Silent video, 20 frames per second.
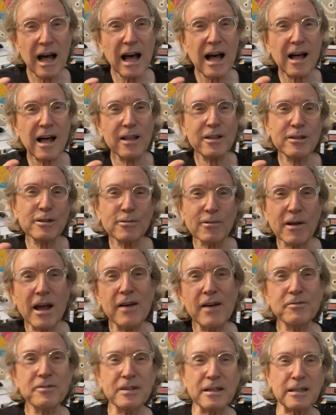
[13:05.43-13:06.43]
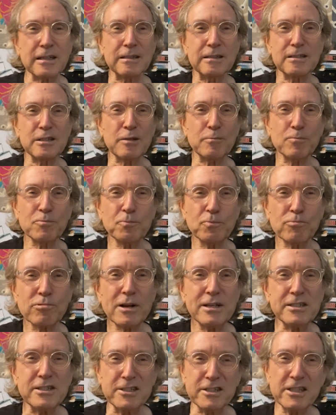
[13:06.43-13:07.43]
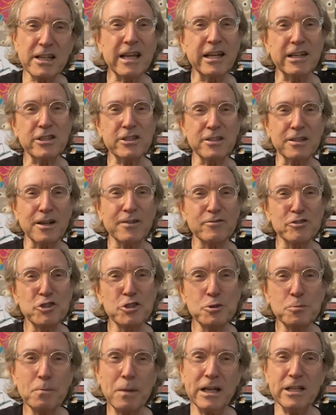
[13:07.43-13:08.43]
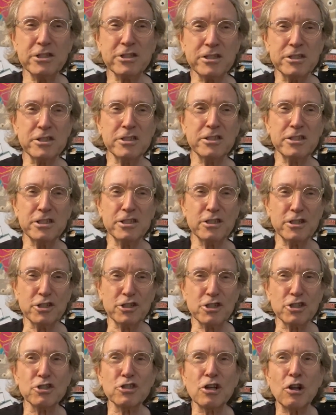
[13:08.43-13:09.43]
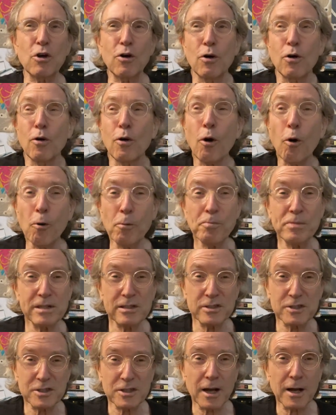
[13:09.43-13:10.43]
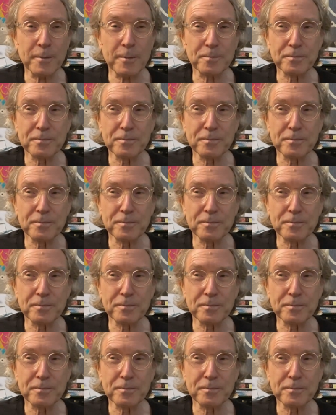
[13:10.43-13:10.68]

holographic presentation of spaciousness that just opens up.